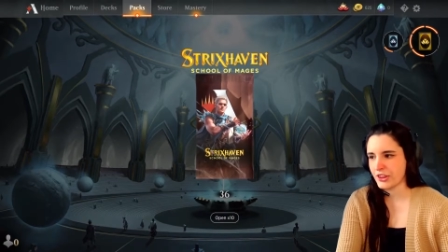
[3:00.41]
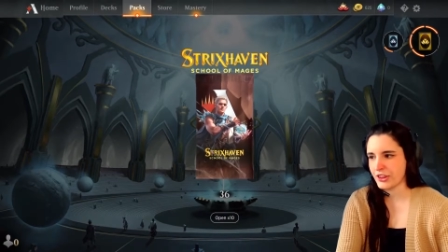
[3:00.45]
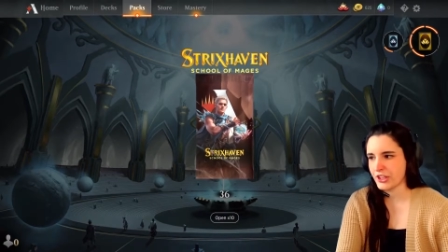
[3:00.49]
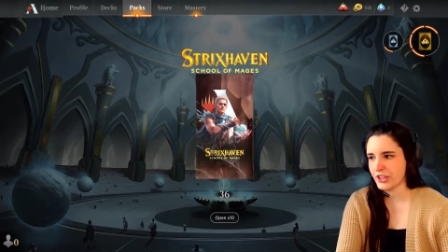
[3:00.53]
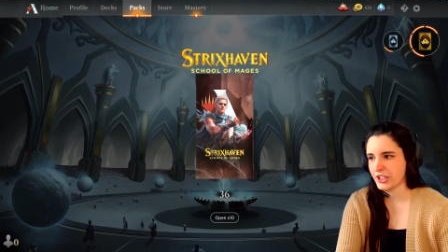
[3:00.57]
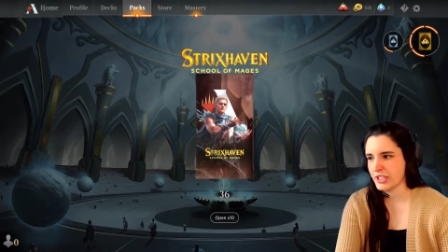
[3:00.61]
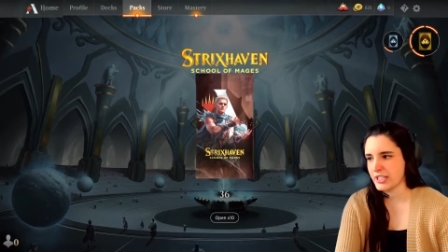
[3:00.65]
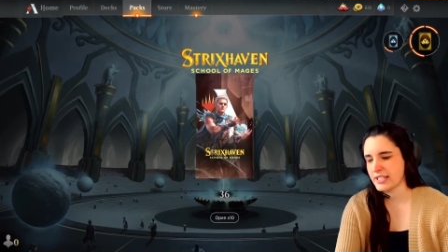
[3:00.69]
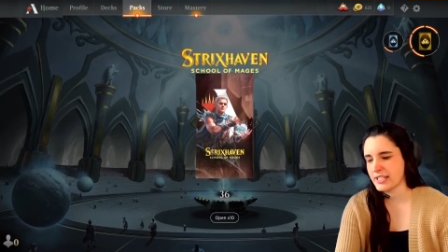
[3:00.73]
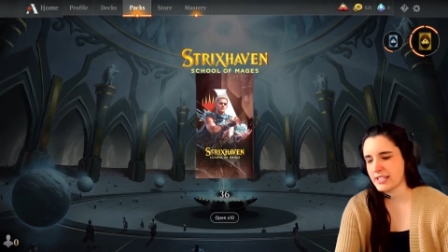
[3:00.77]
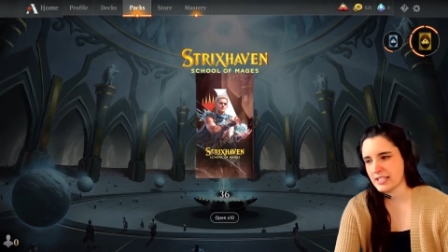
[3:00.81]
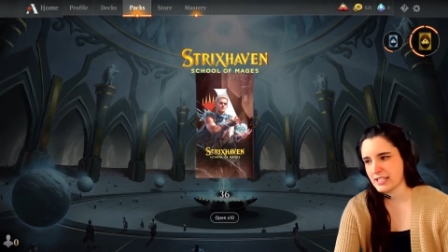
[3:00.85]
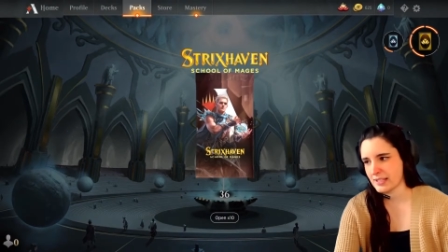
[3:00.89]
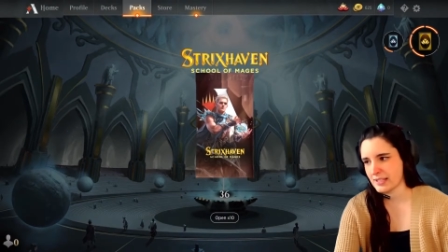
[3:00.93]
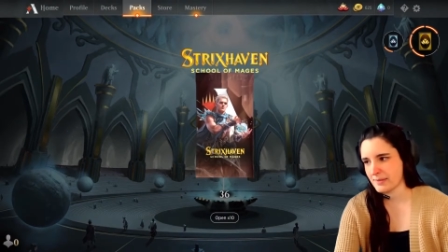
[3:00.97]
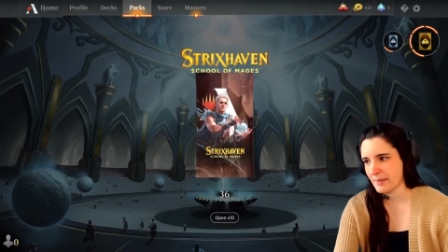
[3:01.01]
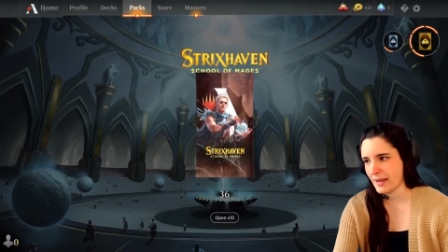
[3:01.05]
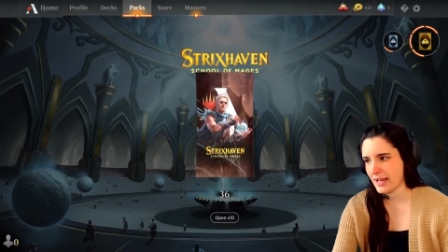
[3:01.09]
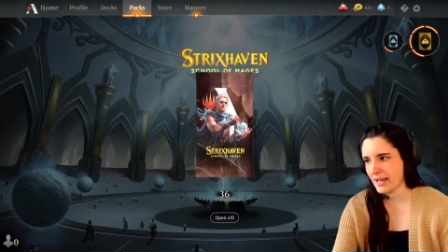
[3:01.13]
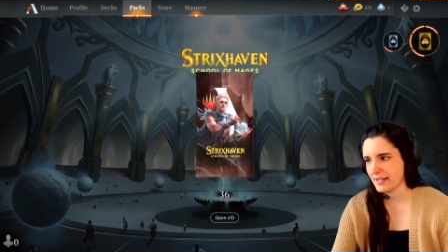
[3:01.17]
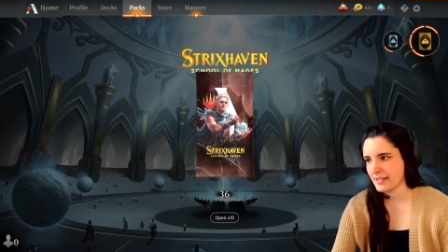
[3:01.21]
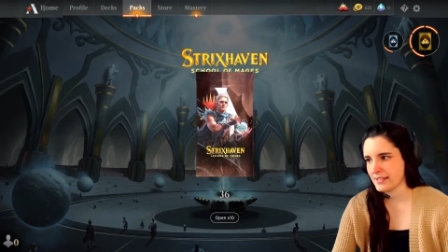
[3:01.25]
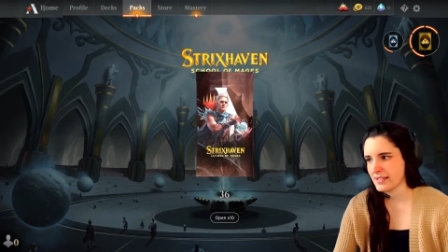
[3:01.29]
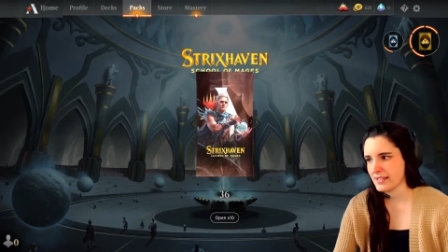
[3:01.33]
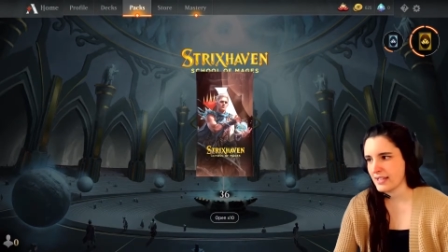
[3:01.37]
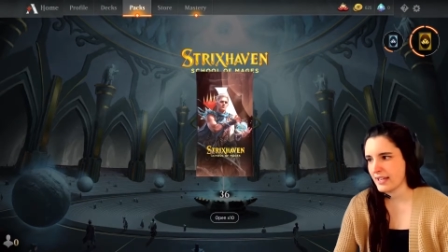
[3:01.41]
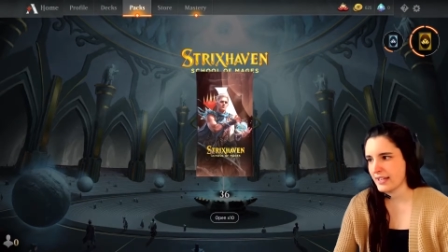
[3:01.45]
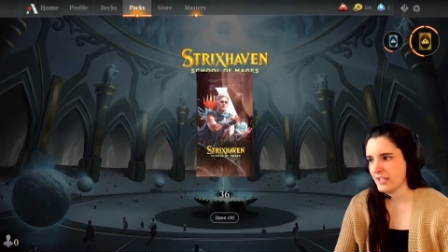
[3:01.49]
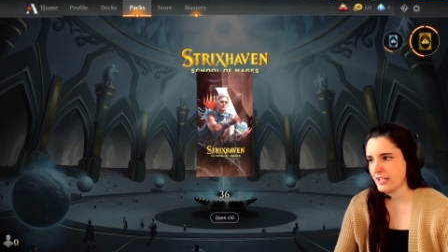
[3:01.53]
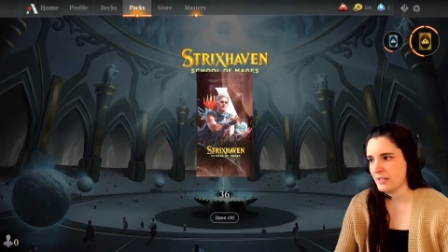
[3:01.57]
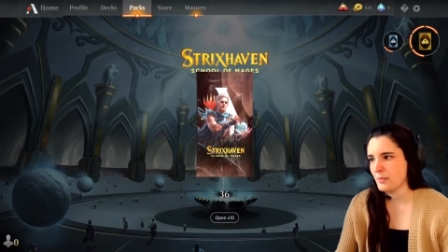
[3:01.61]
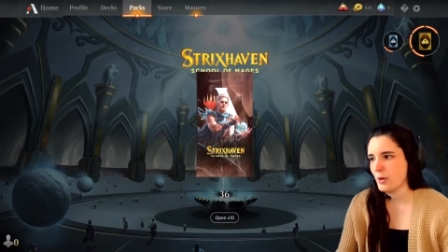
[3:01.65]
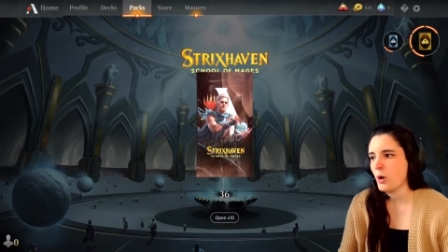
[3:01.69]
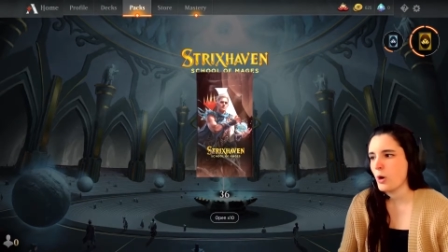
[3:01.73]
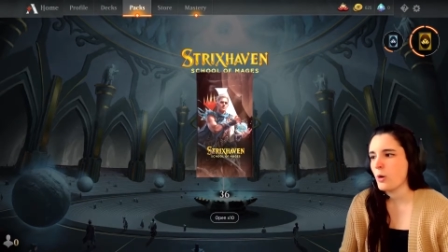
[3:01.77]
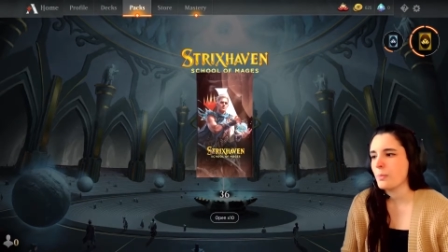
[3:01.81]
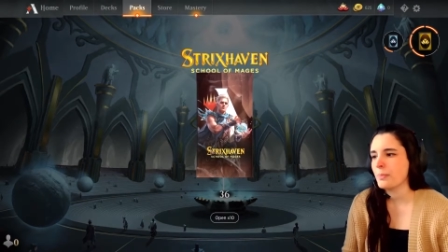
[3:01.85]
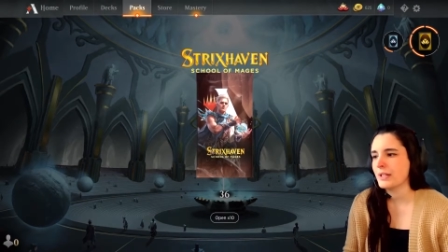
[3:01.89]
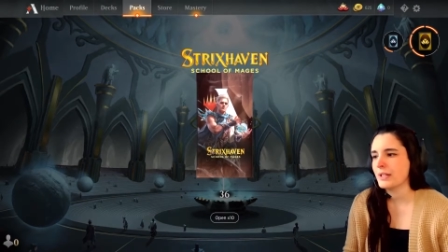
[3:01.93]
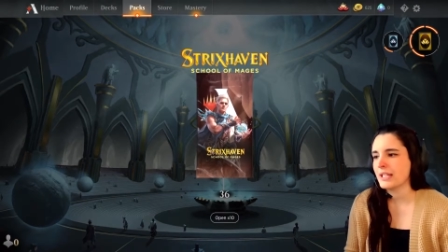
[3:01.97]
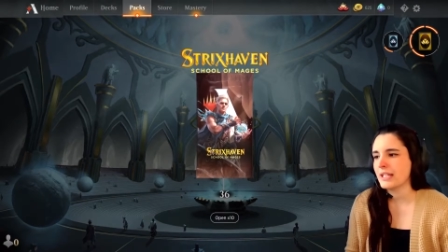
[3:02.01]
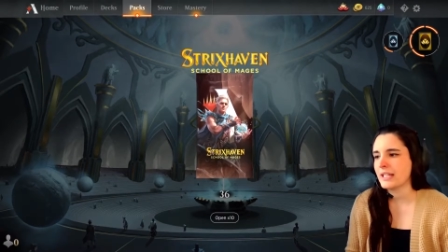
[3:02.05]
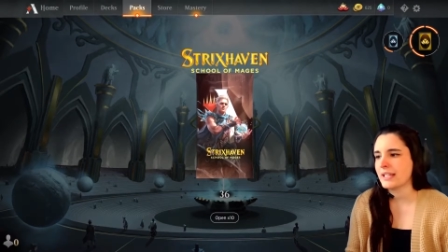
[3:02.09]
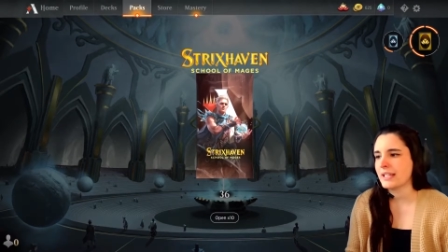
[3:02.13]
36 packs. I am opening